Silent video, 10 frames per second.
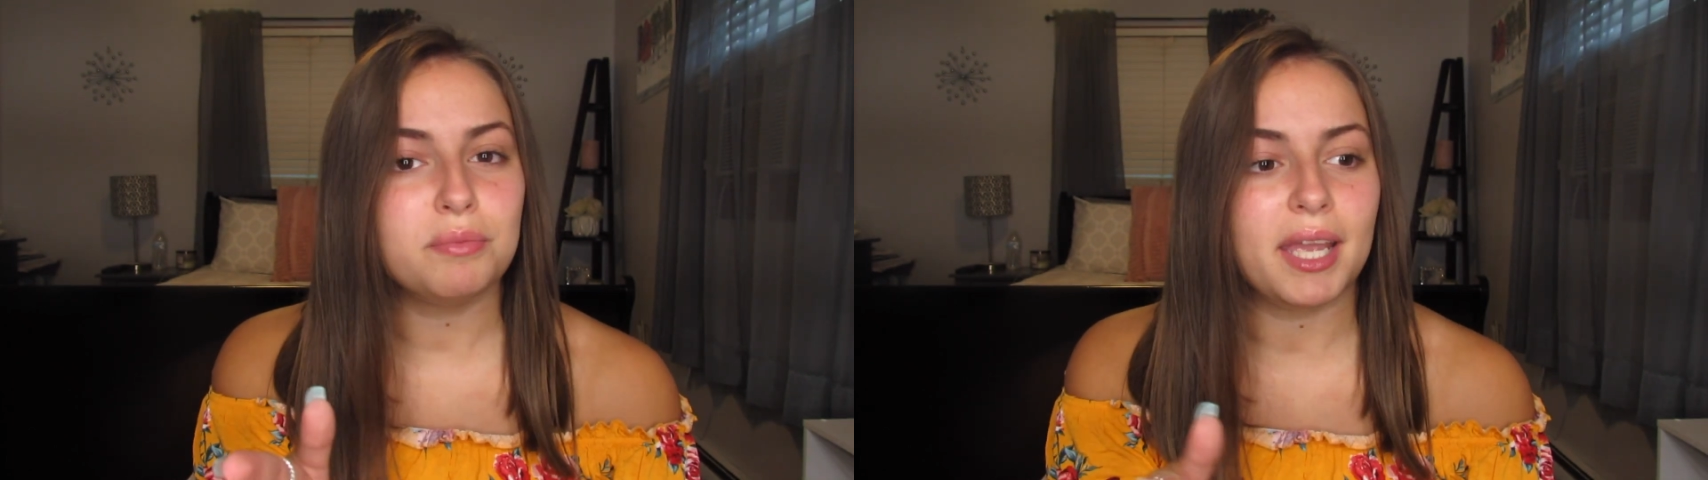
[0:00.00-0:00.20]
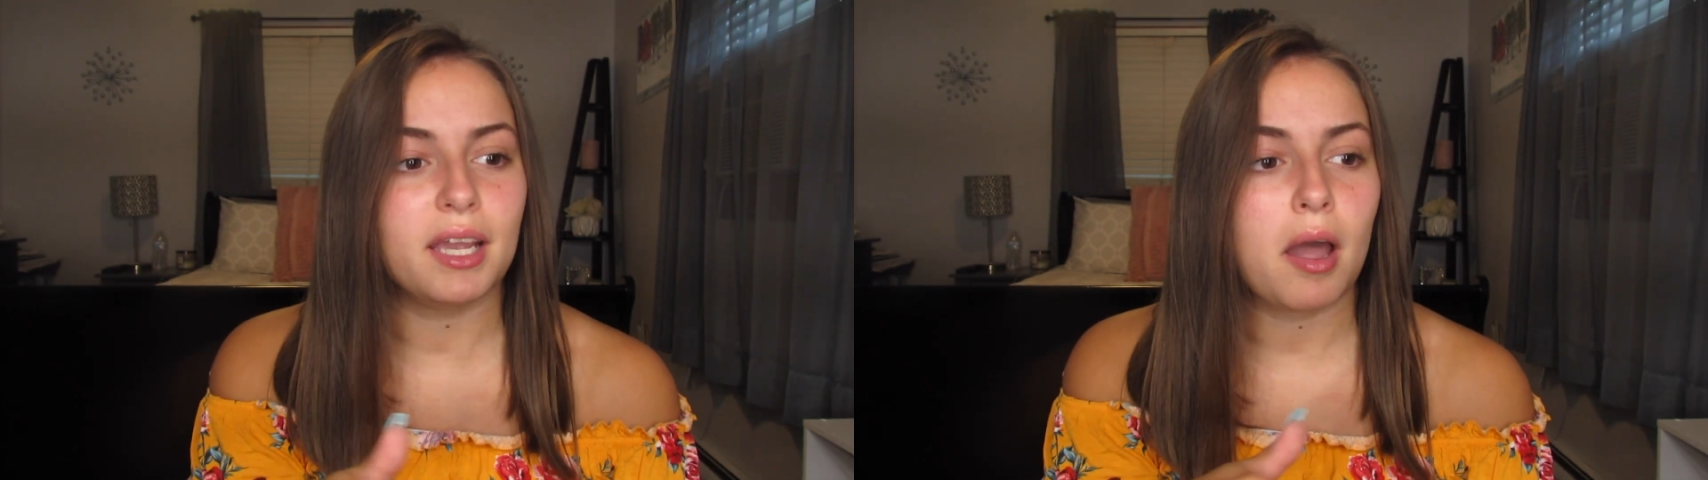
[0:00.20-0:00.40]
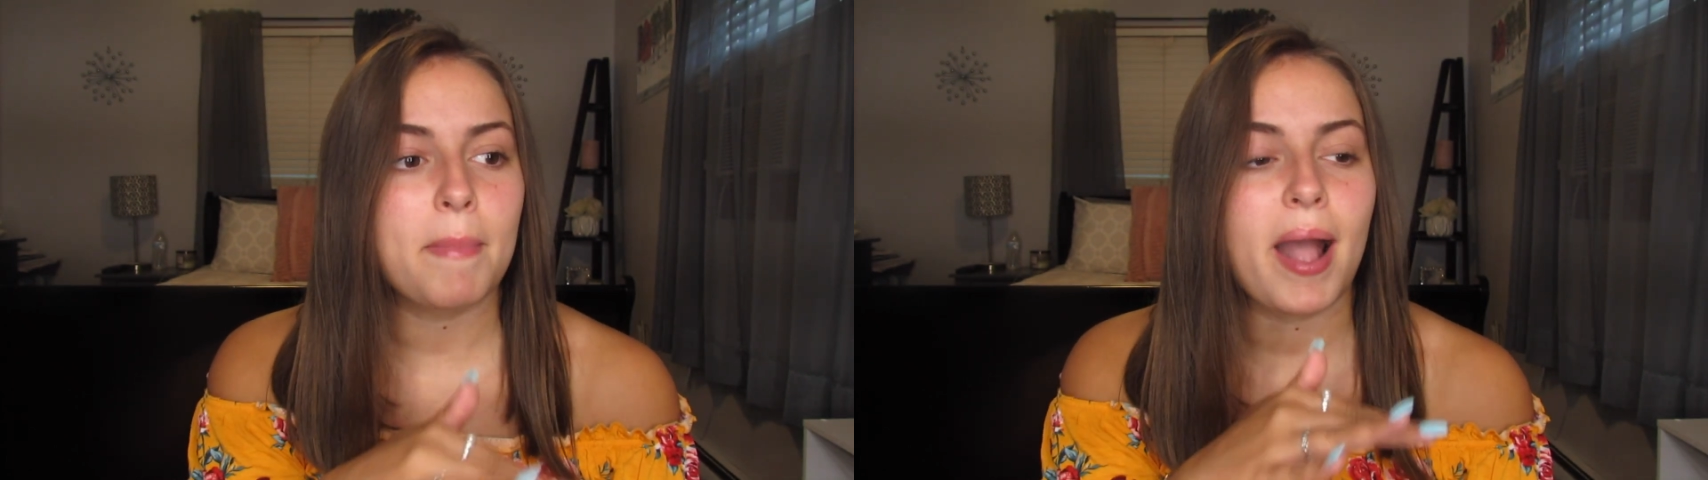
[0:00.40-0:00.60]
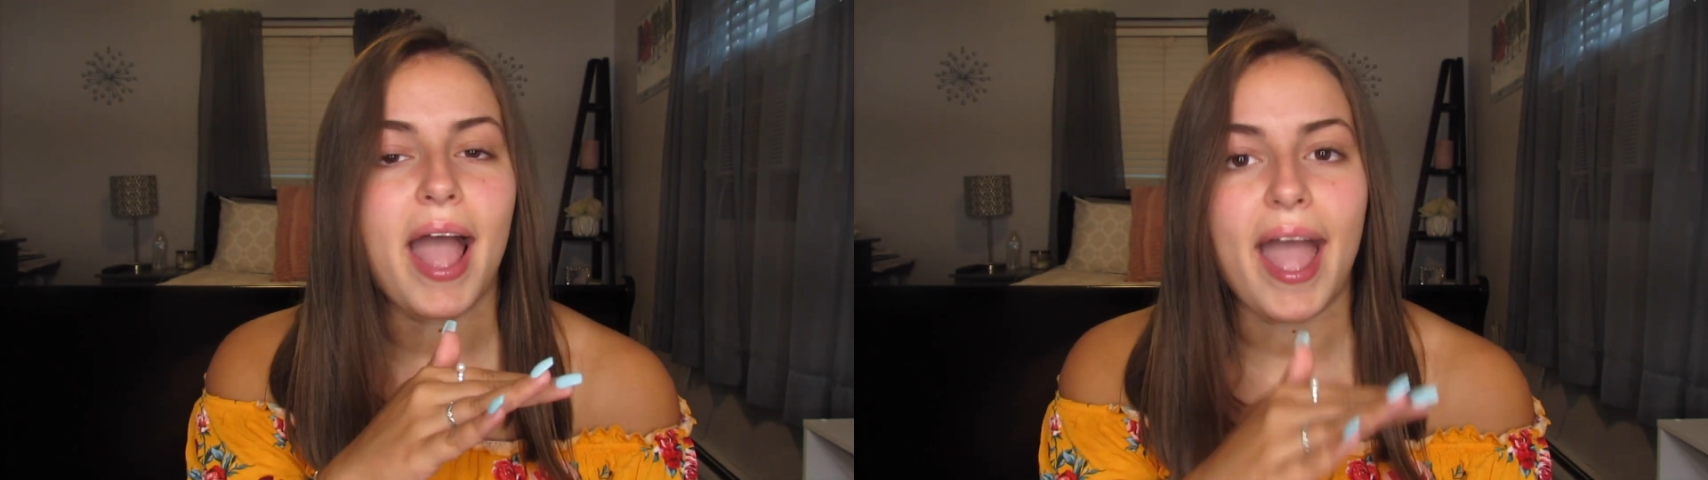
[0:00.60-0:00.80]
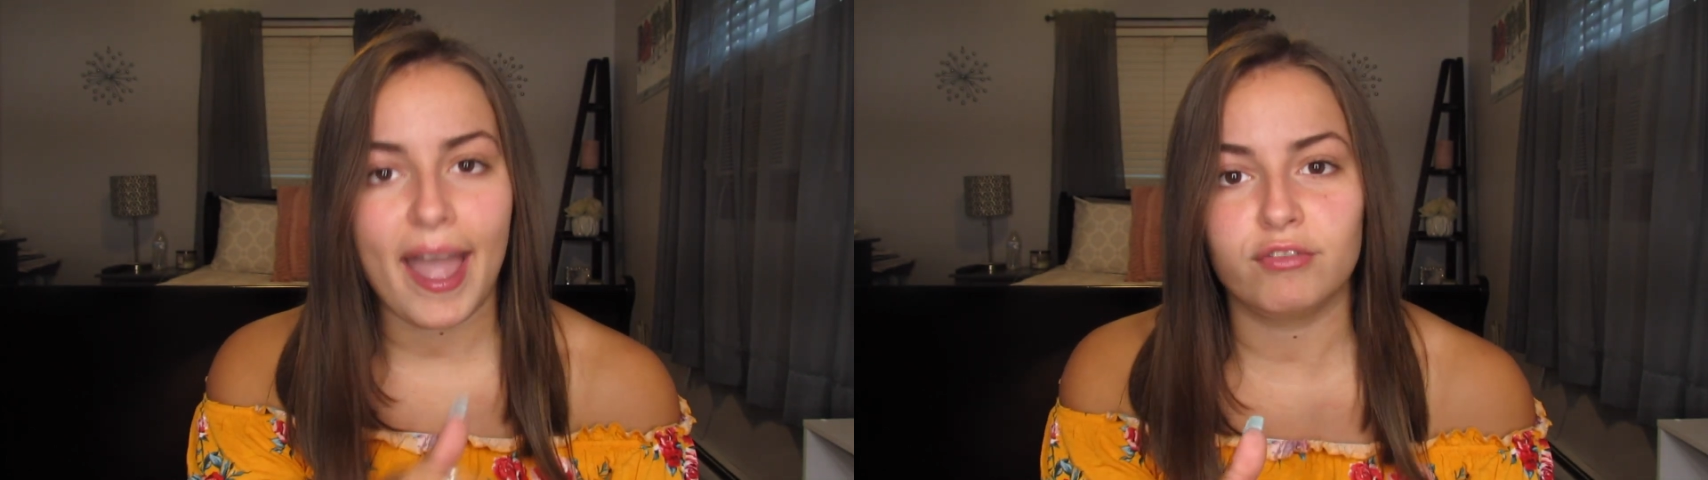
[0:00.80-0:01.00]
makeup
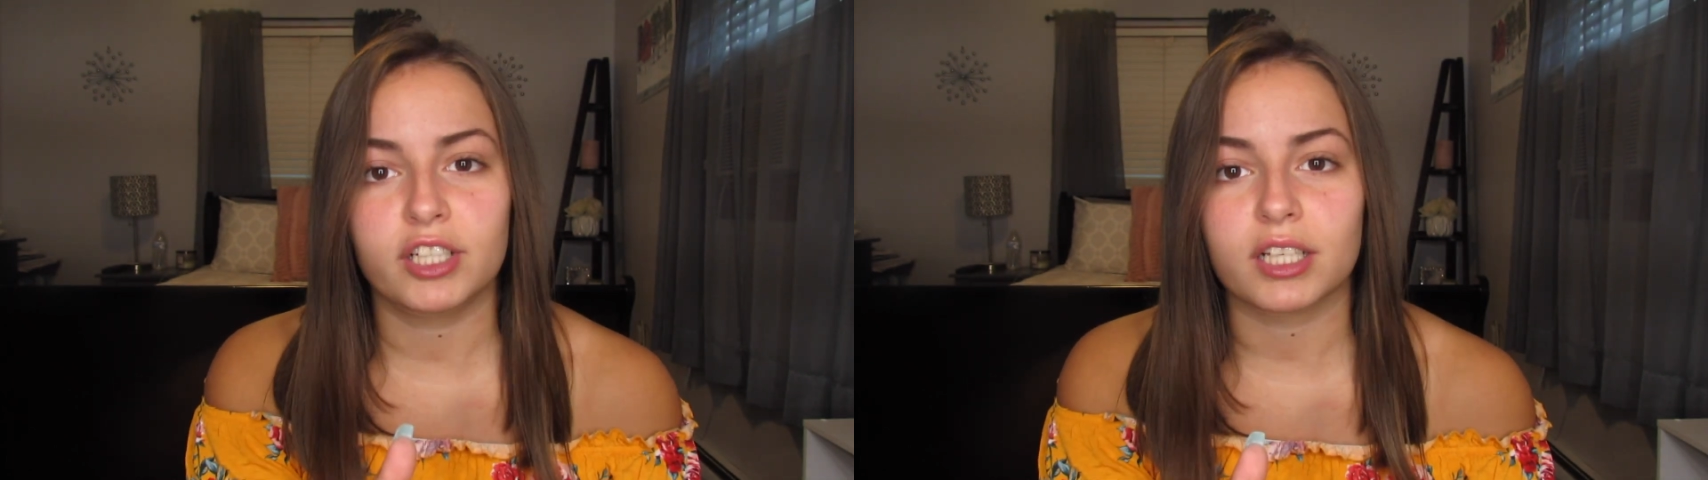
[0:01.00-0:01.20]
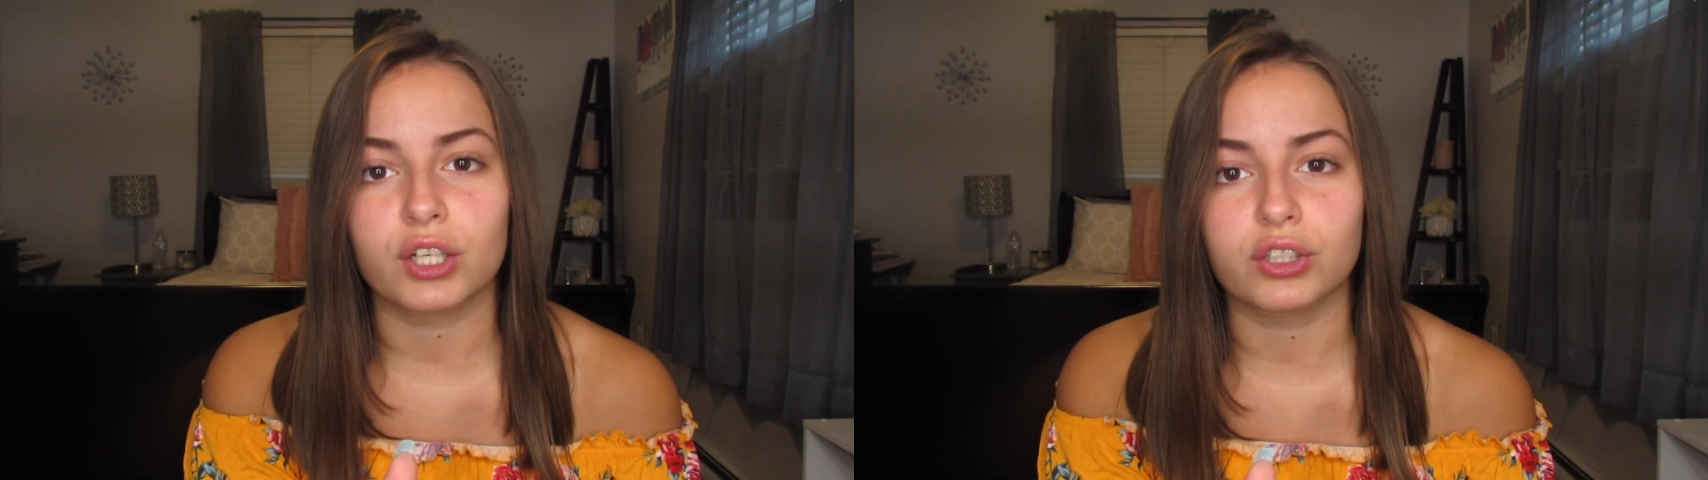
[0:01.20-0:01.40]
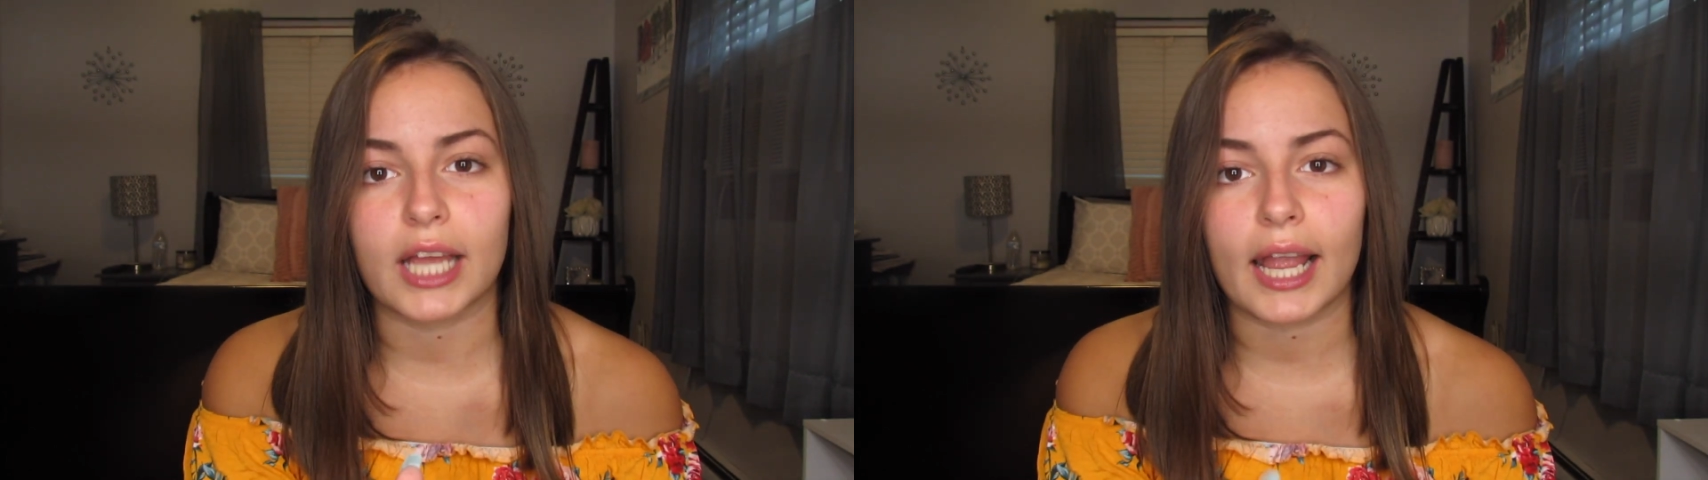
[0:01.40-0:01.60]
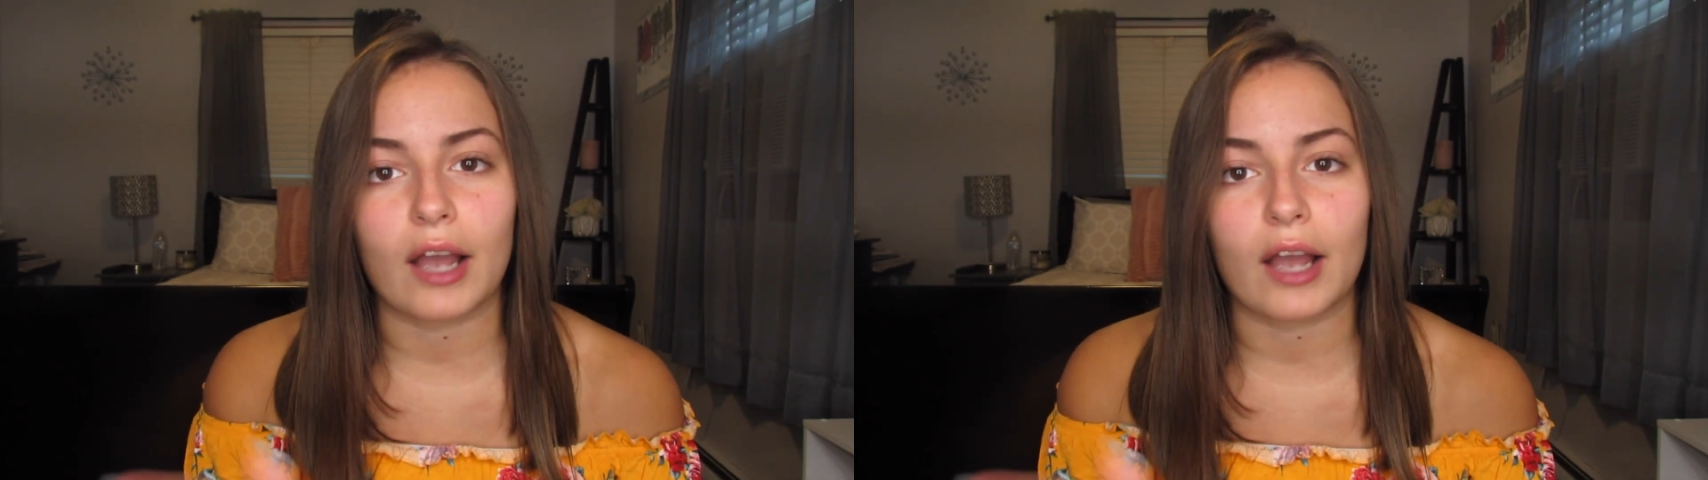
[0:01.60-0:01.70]
every single day.